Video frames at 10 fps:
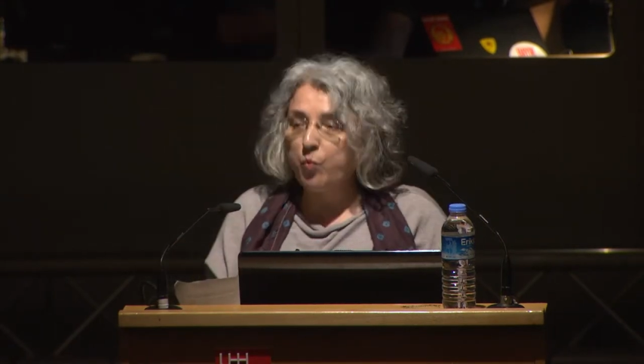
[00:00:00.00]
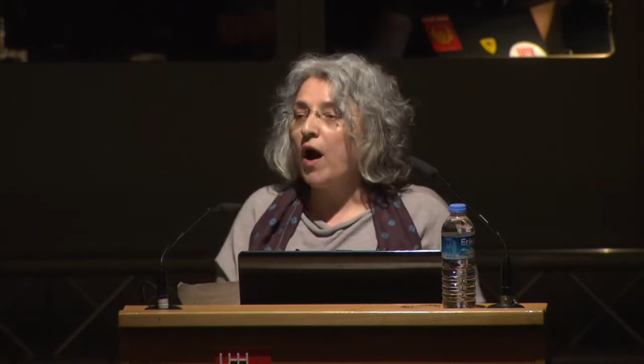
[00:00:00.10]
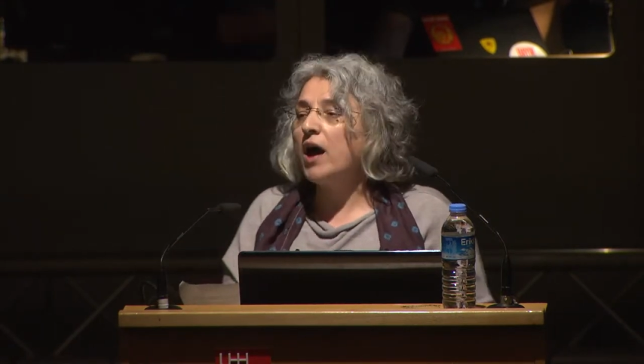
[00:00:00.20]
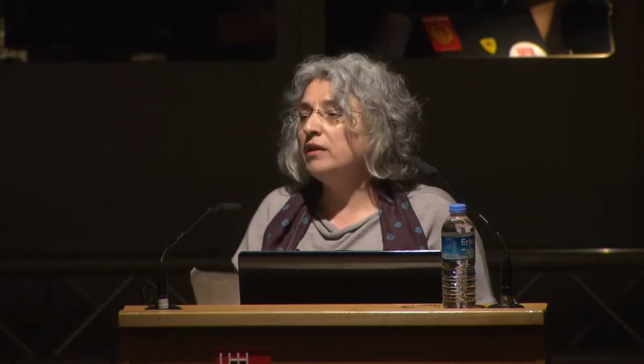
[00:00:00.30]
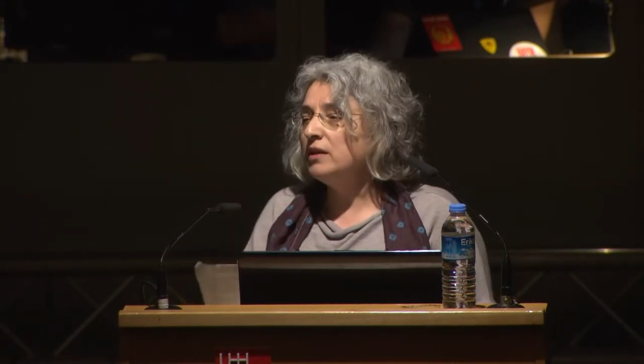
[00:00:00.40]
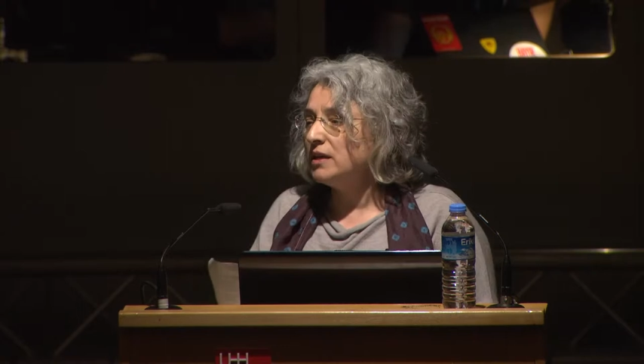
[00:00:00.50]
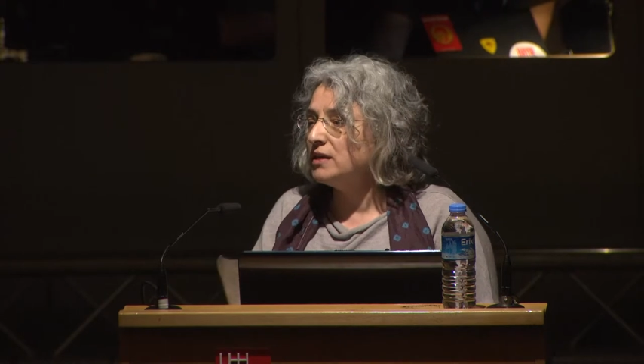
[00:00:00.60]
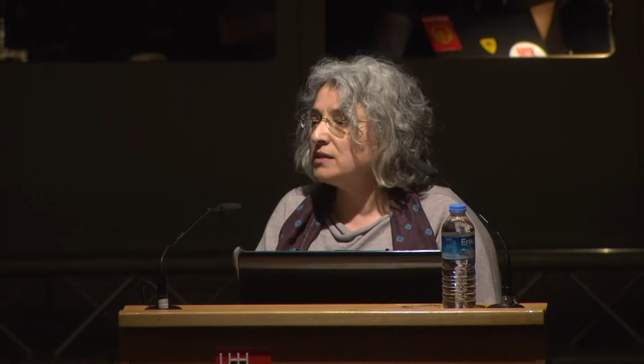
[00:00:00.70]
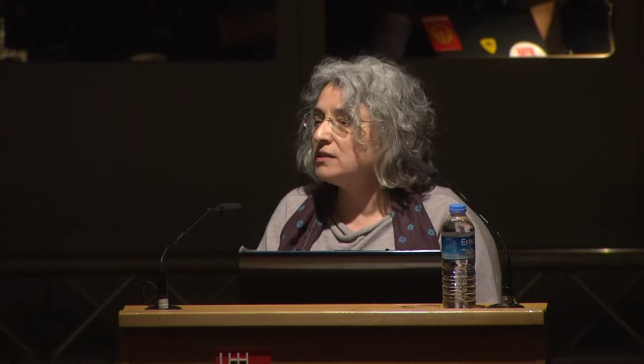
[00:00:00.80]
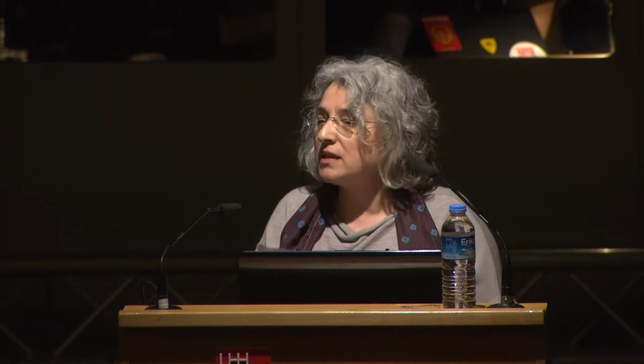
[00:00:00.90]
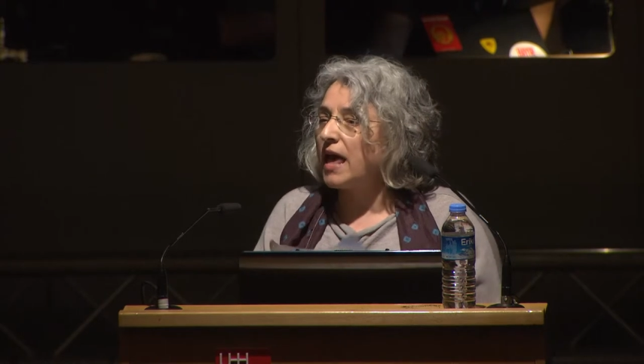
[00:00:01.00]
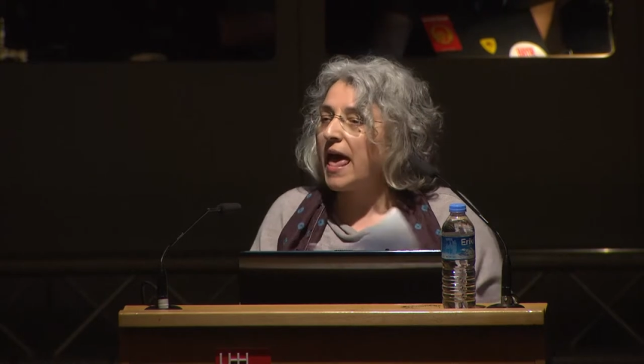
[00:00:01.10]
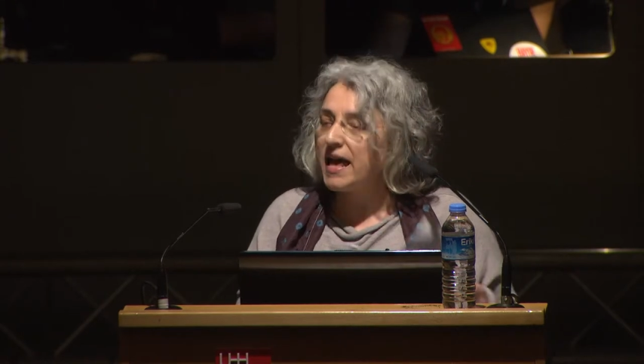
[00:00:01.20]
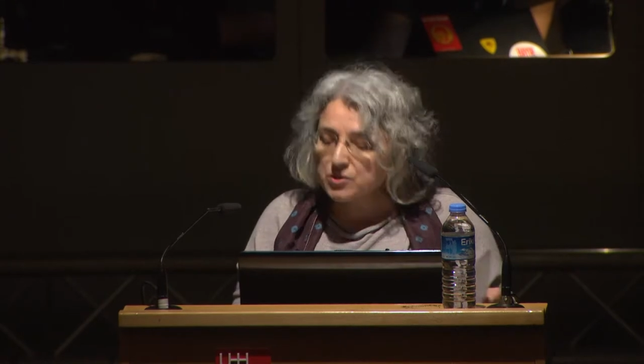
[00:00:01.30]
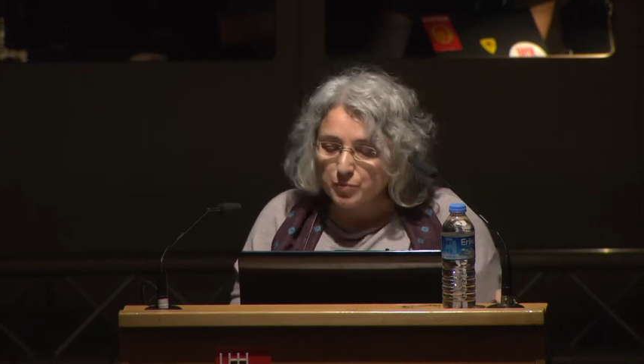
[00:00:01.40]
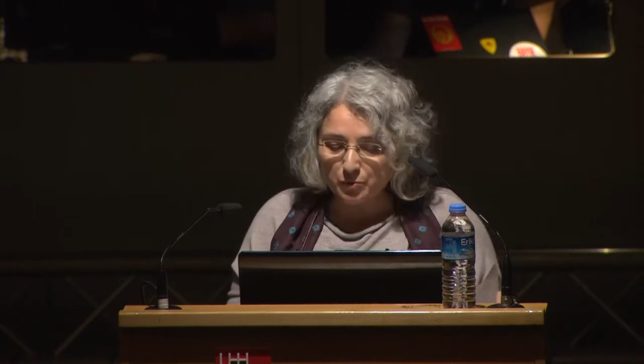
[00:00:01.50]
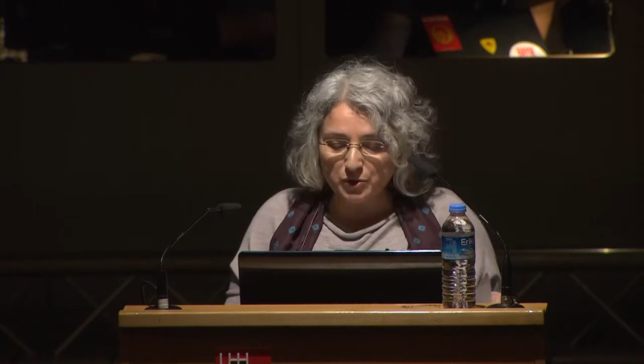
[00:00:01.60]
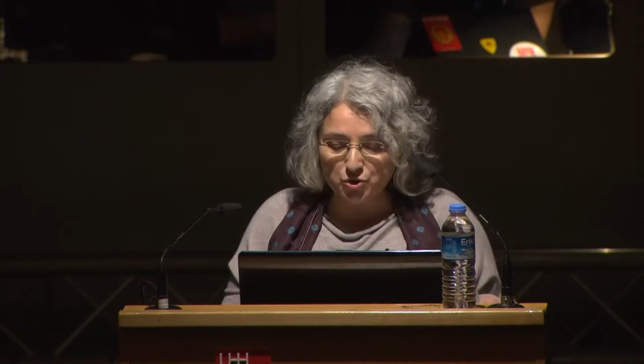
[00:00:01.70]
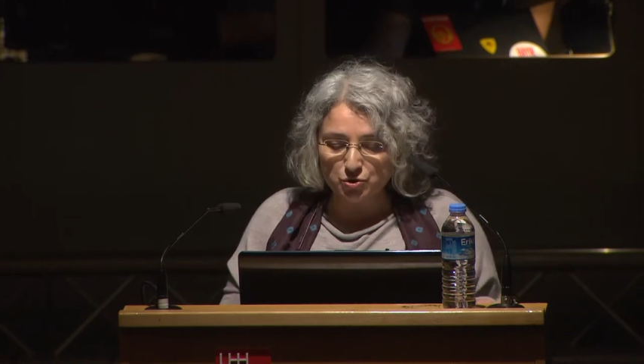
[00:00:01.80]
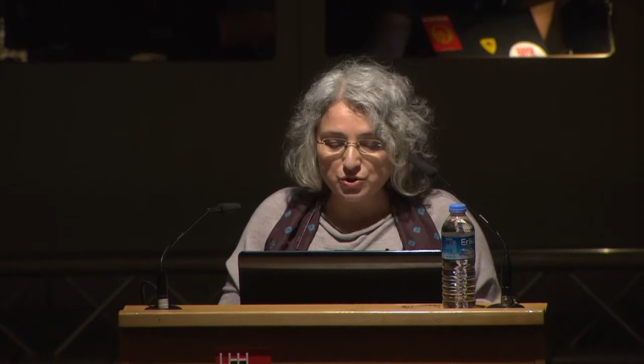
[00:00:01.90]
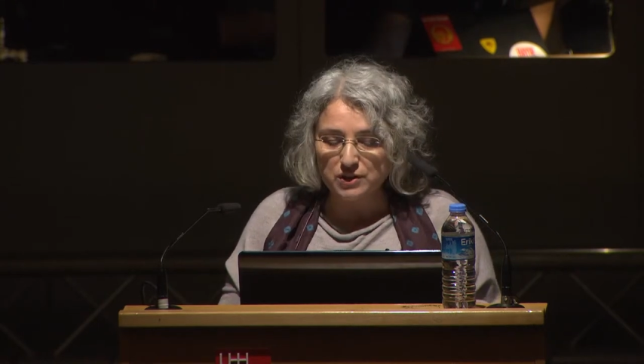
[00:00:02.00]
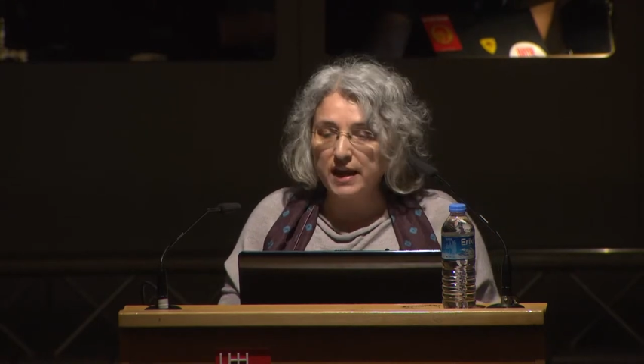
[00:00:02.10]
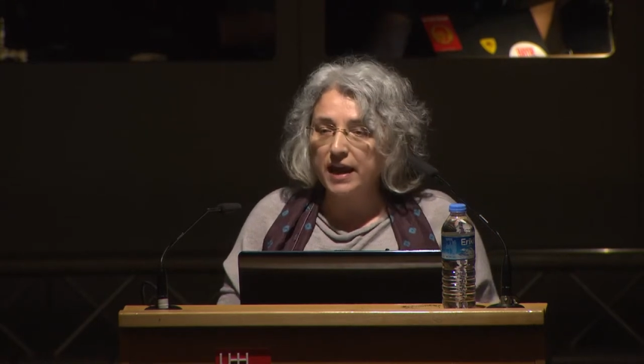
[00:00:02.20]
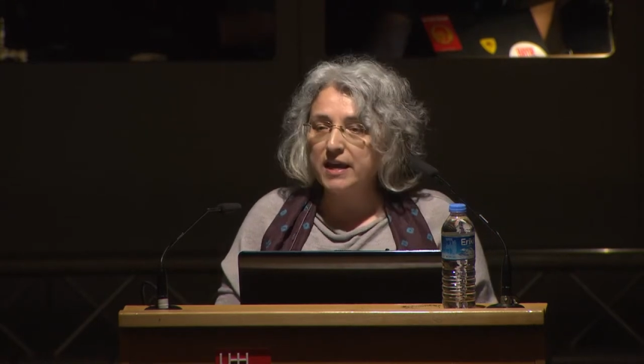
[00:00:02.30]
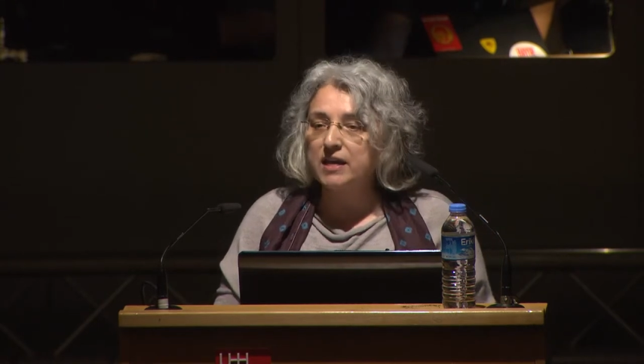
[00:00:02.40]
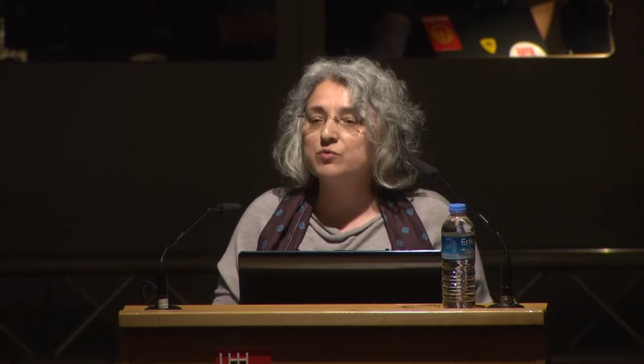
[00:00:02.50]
One is, as we will do today,